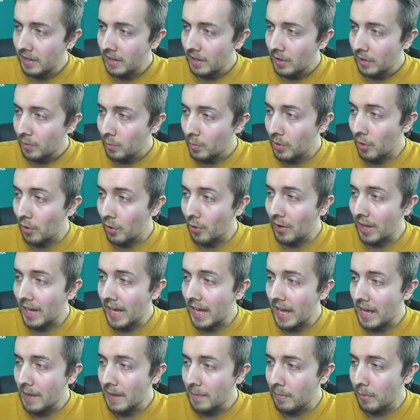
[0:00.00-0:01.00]
We not only get
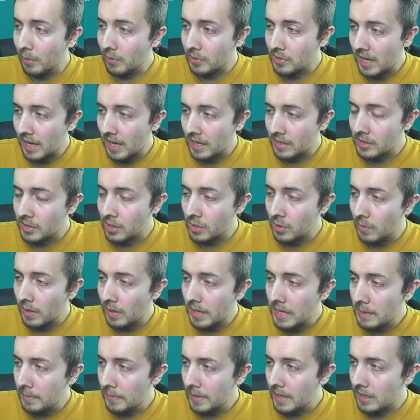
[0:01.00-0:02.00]
him, but also get two
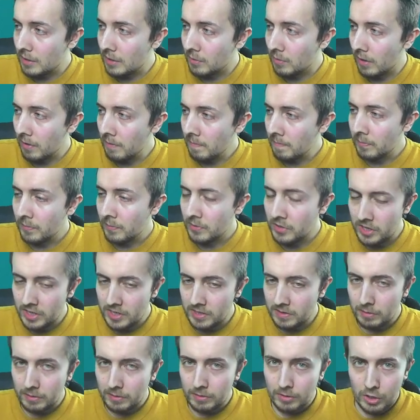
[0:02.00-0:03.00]
EP as well, which is
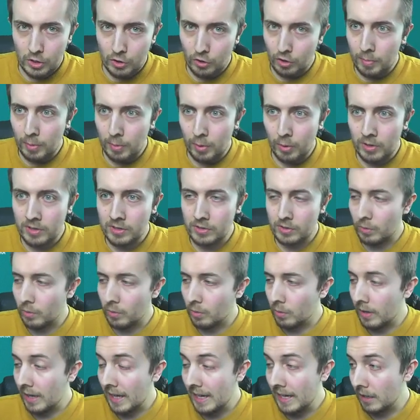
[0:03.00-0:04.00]
Euro points or
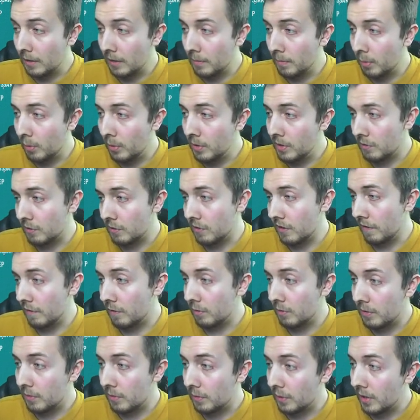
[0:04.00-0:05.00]
England points, whichever one
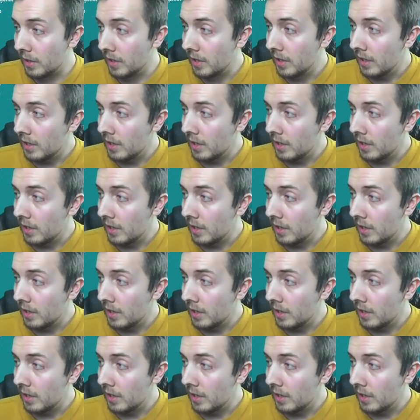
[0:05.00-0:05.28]
you want to